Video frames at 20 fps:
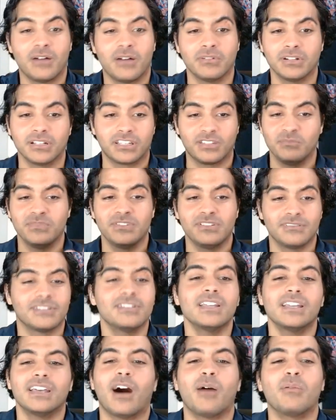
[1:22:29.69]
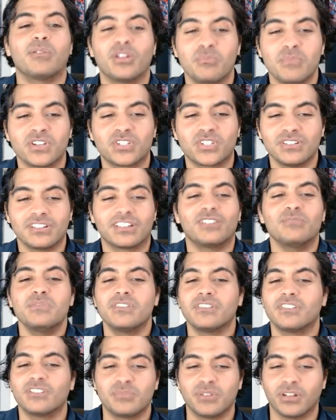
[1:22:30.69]
I want a mission to
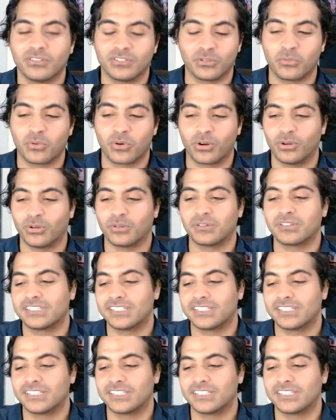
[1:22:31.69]
community build the world.